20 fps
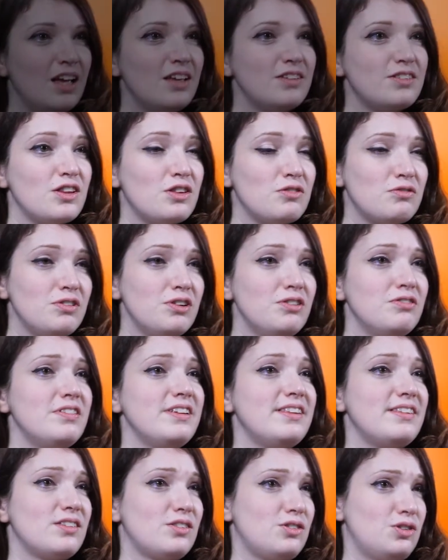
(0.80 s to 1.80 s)
So the route
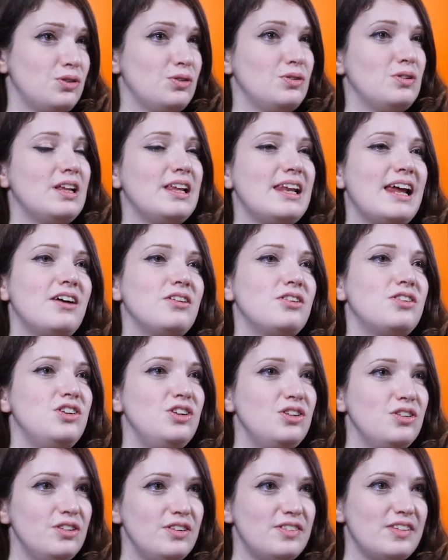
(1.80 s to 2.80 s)
risk tool allows
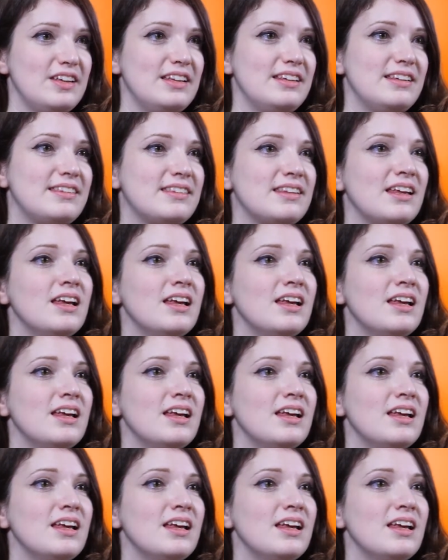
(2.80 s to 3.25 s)
users